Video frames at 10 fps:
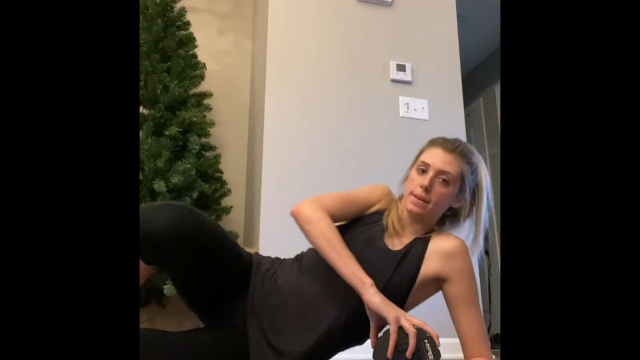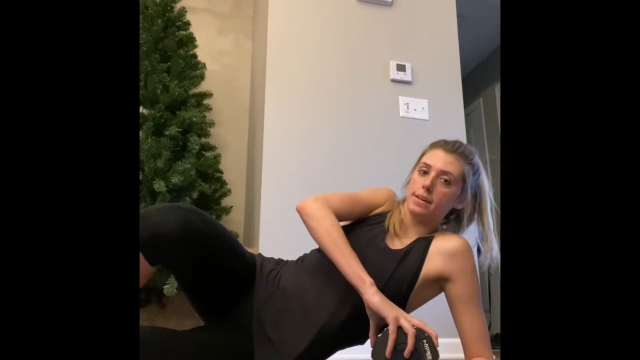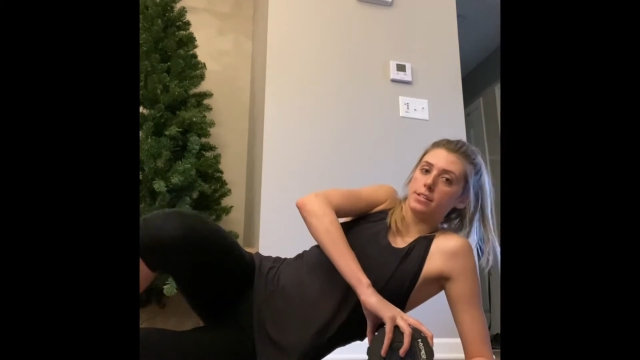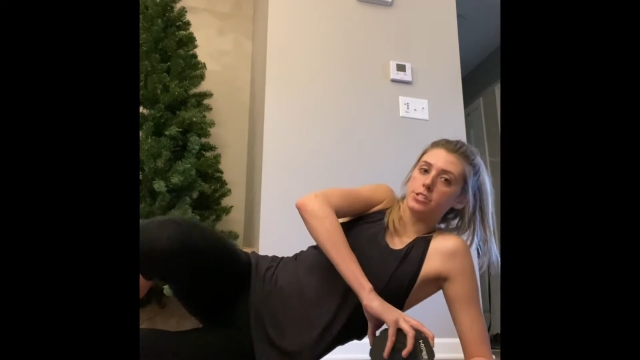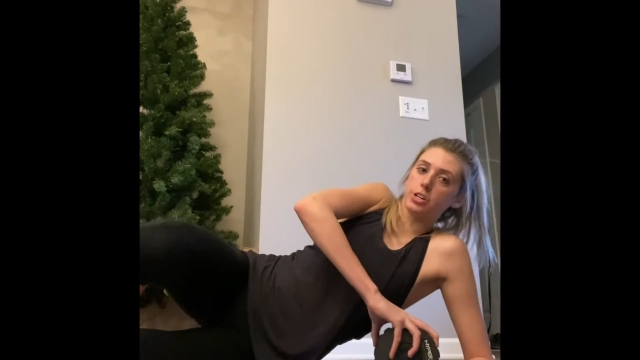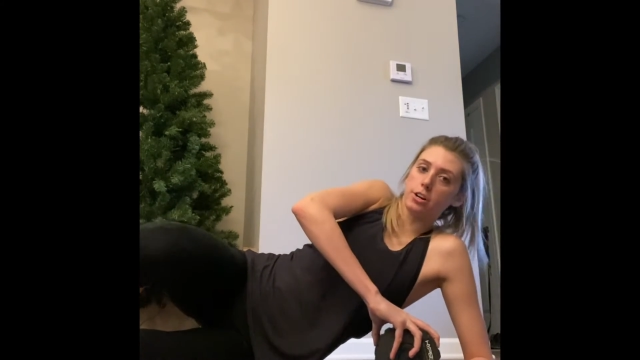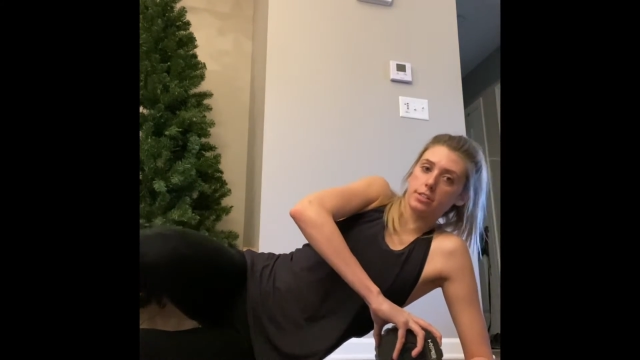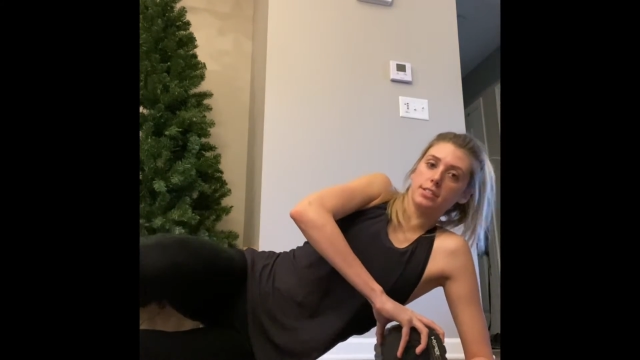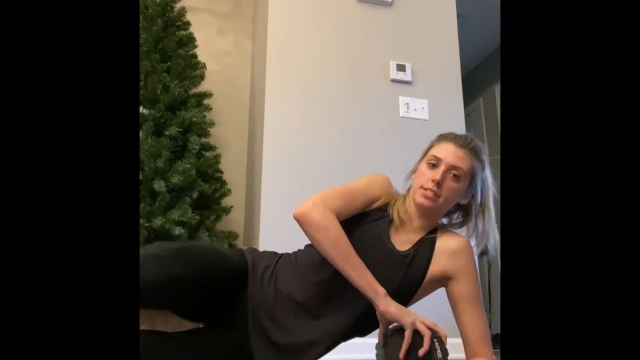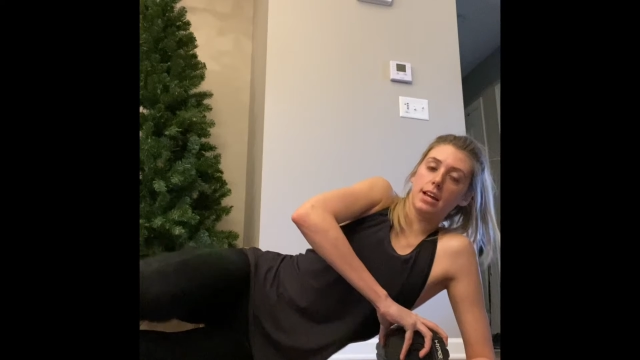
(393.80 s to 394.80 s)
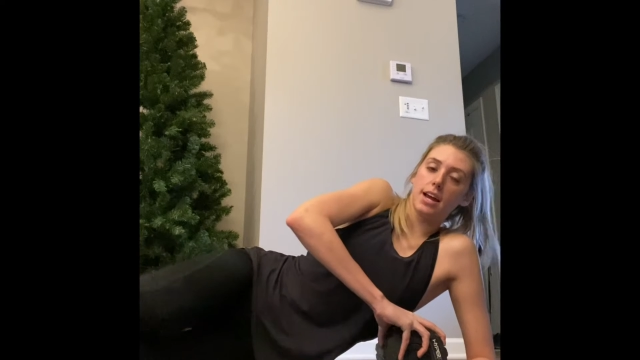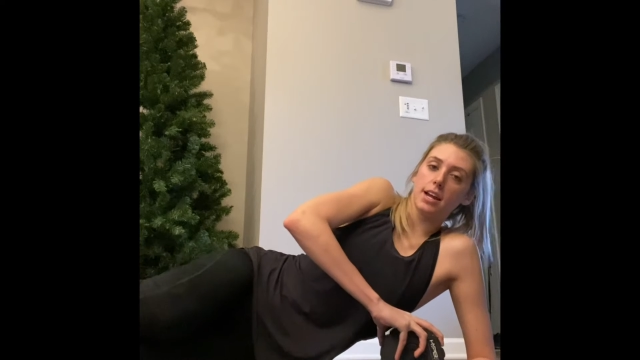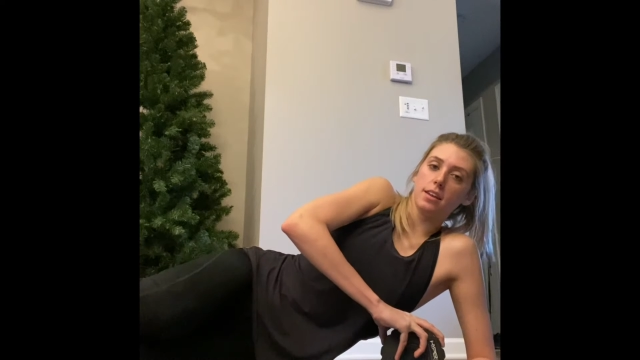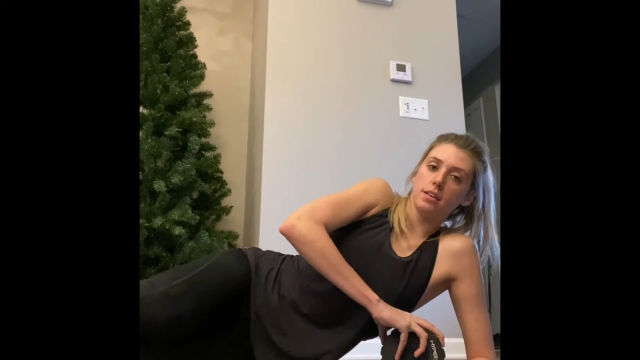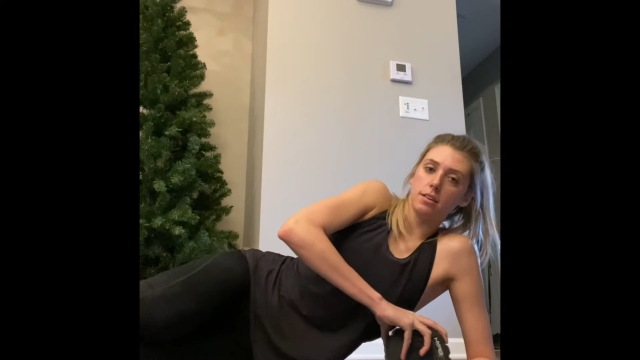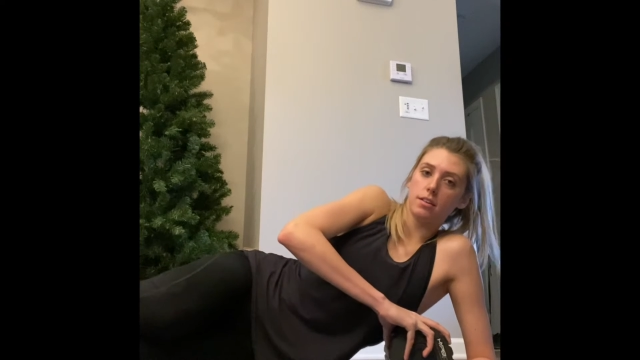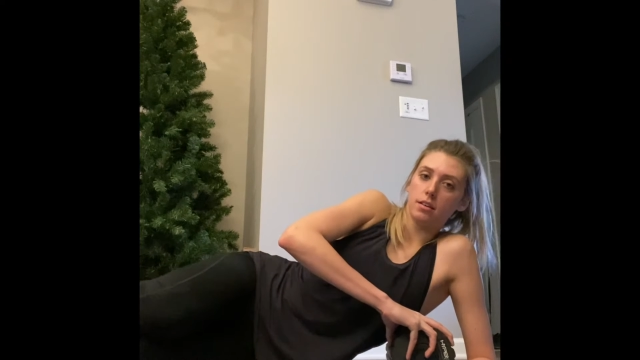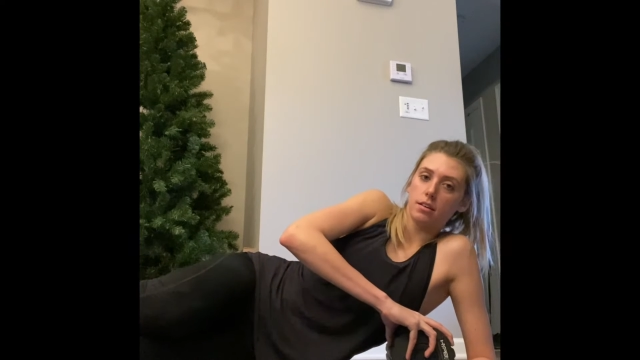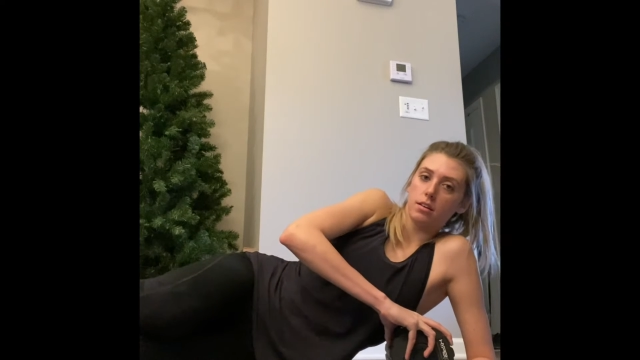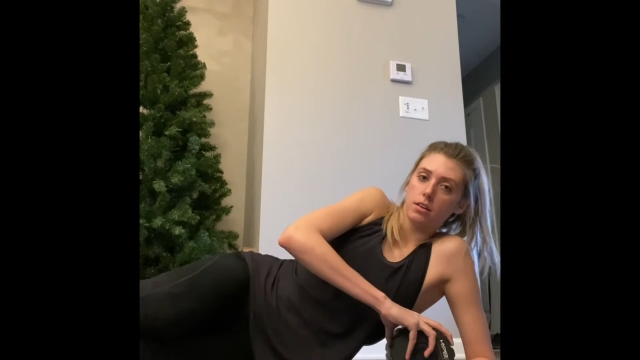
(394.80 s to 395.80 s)
start on the side.
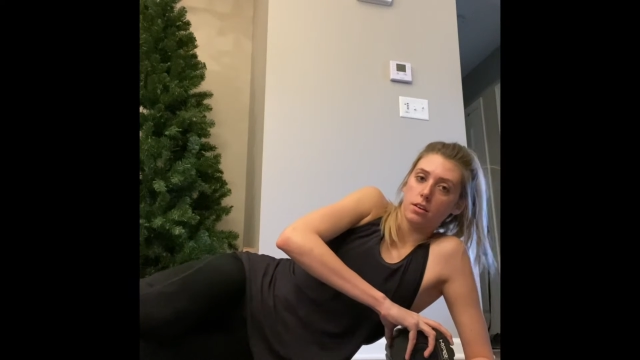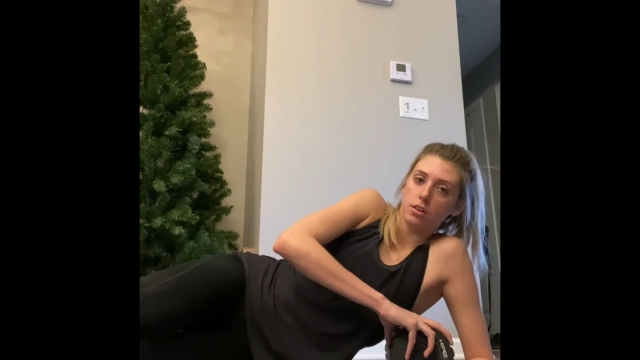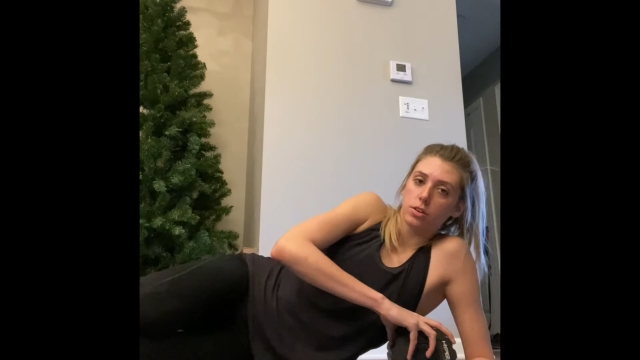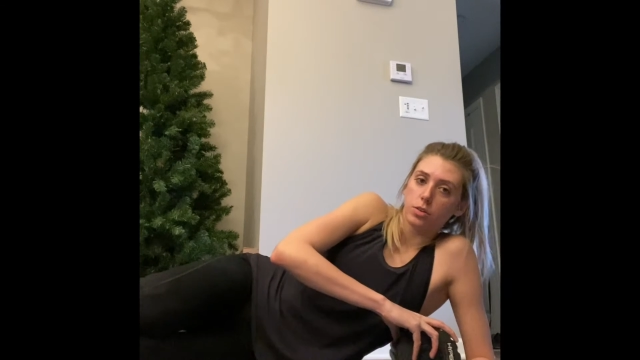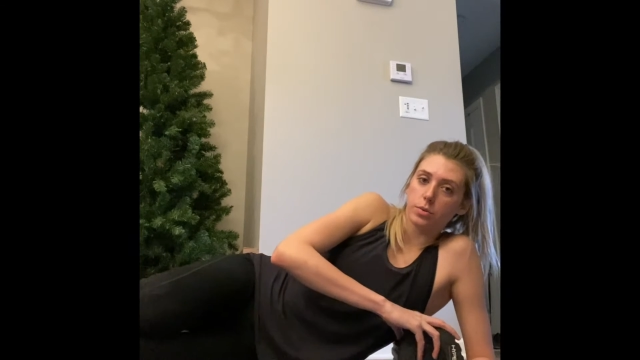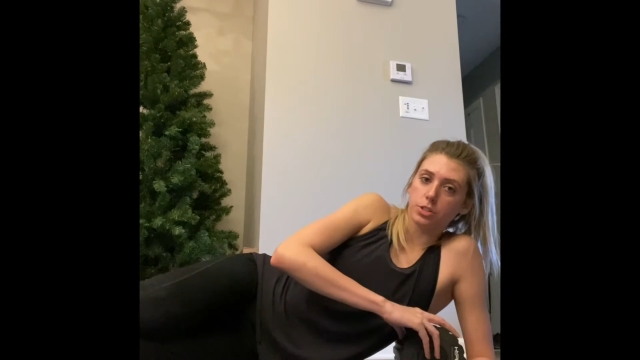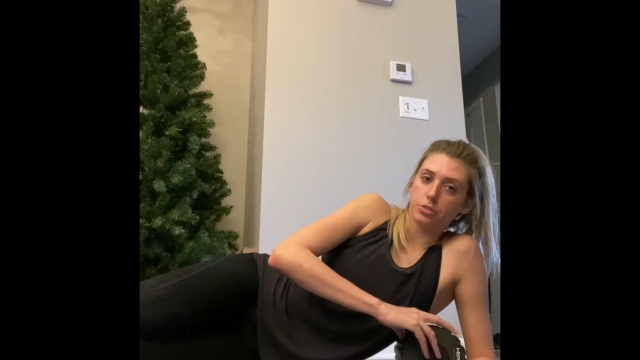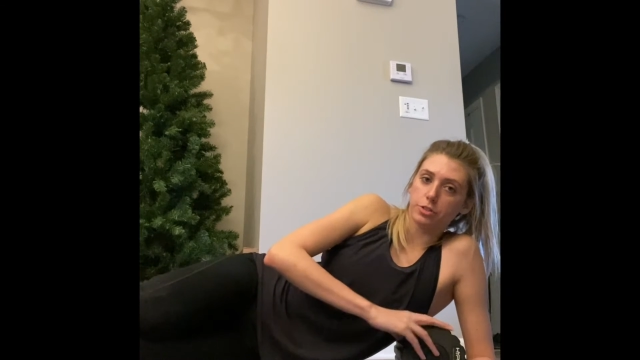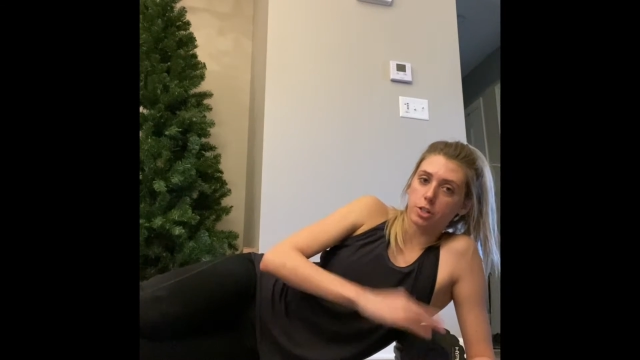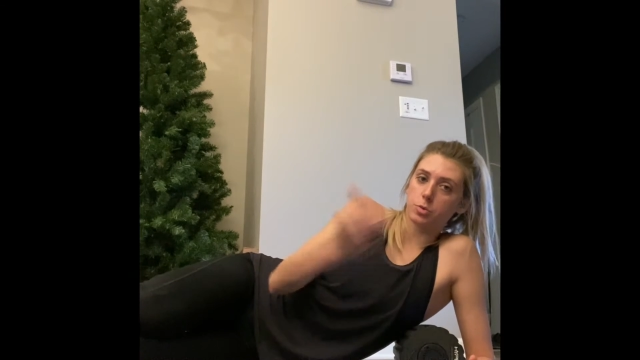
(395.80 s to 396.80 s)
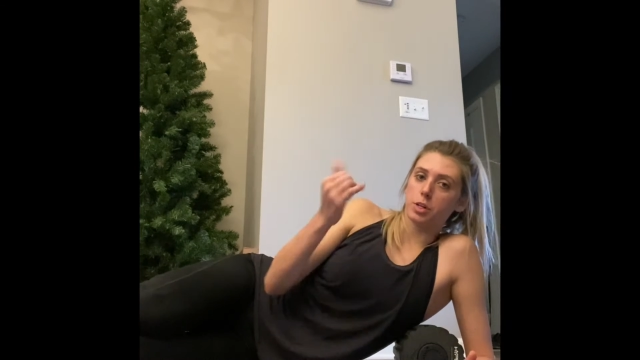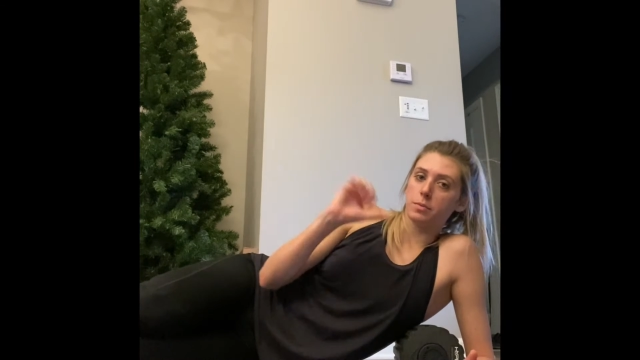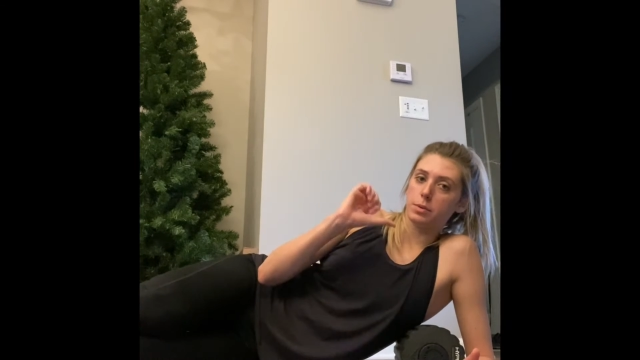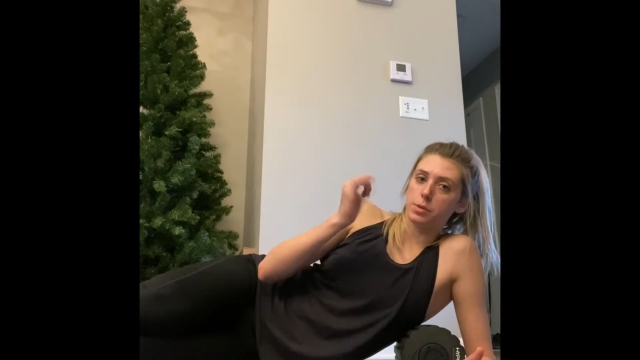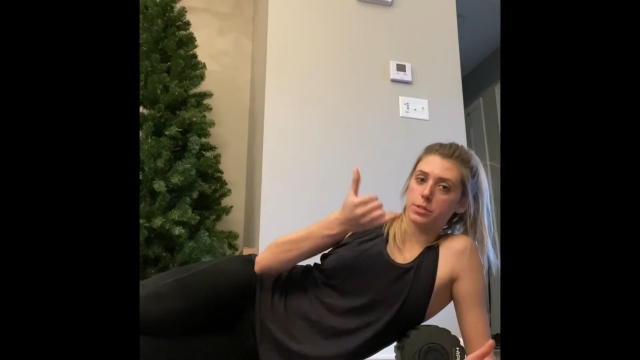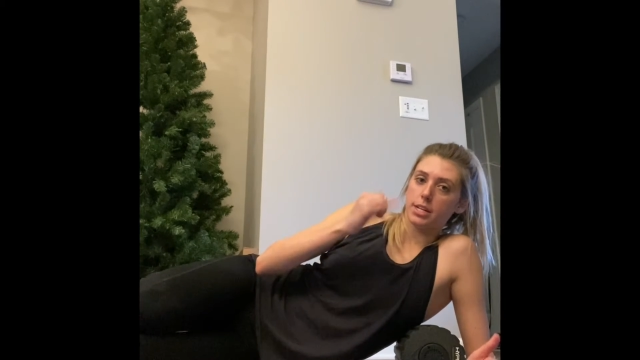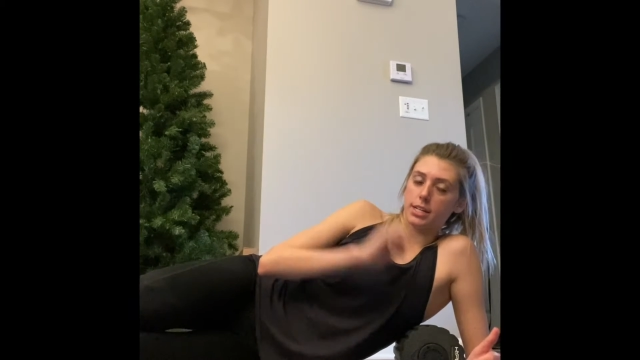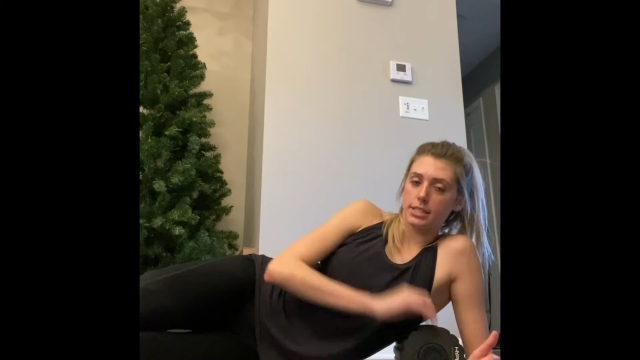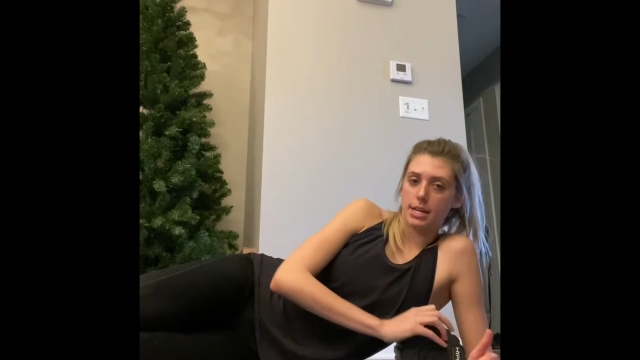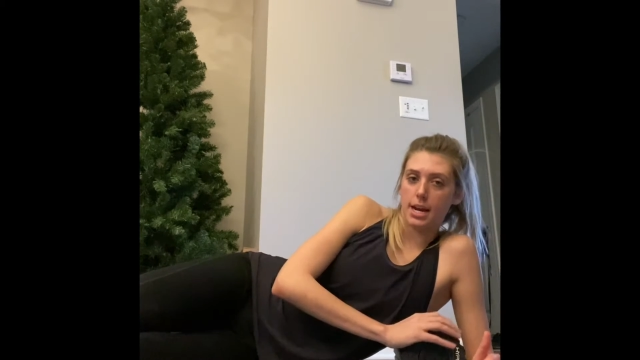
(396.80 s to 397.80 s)
You want to first, we're gonna be rotating
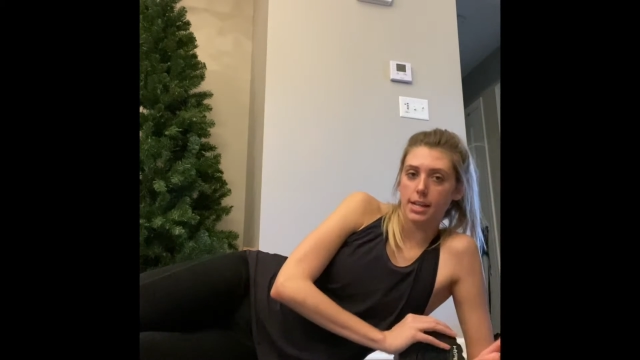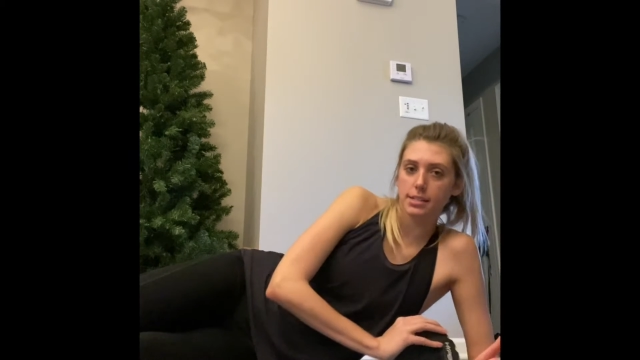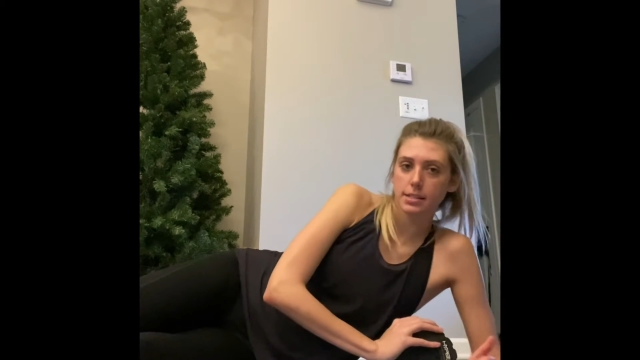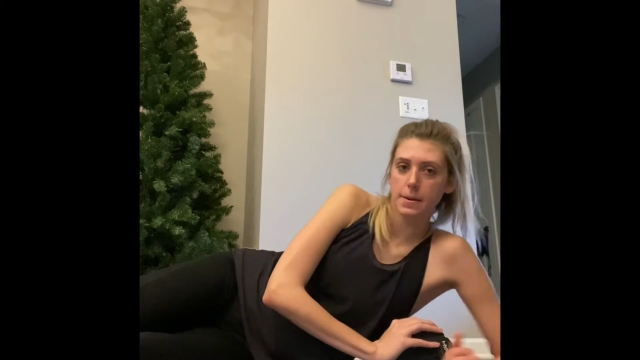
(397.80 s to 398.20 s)
sides.